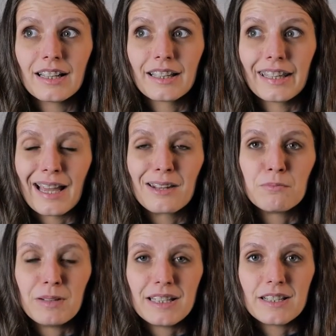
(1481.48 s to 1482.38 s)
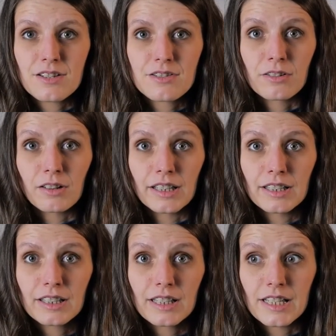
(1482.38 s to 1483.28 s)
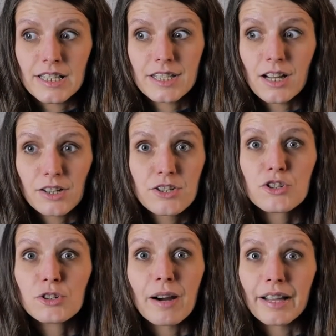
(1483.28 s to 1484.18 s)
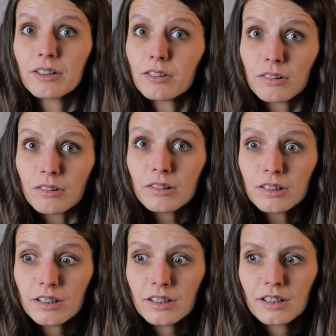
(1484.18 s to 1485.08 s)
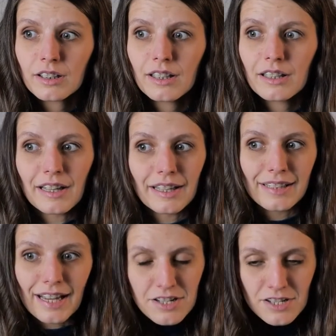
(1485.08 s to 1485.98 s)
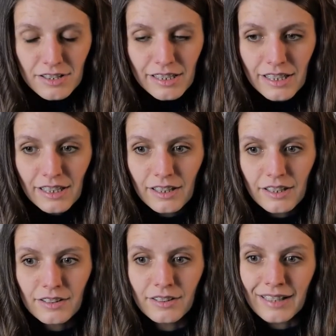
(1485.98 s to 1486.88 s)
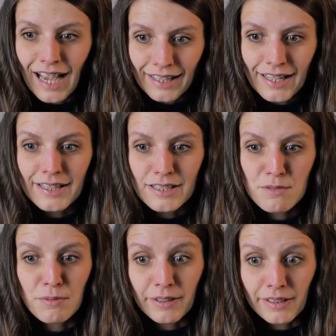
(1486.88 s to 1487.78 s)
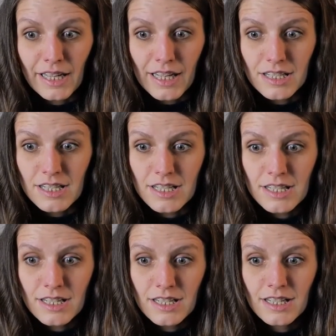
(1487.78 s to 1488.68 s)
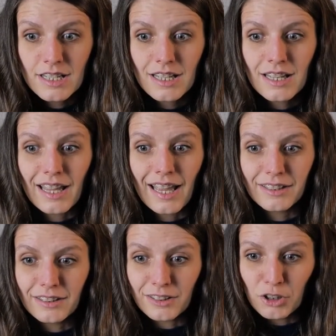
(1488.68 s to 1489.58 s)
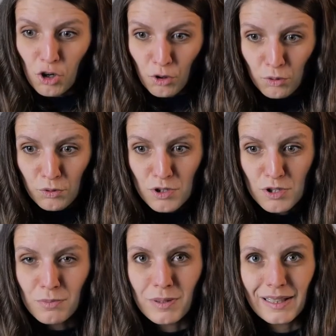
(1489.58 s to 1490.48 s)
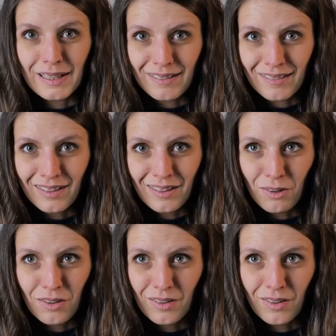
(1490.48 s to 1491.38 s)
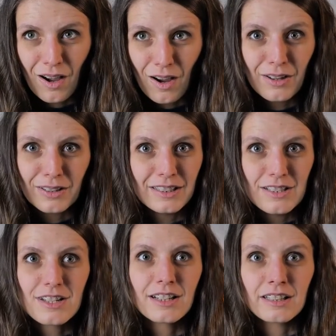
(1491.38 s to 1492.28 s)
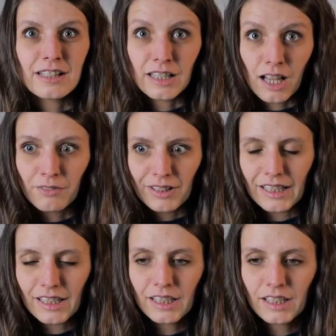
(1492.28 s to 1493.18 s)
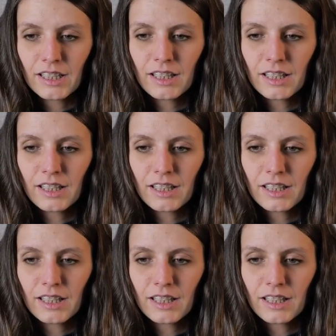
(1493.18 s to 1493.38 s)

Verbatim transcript: can be destroyed. It's not true at all. And actually, the God I experience and know to be unconditionally loving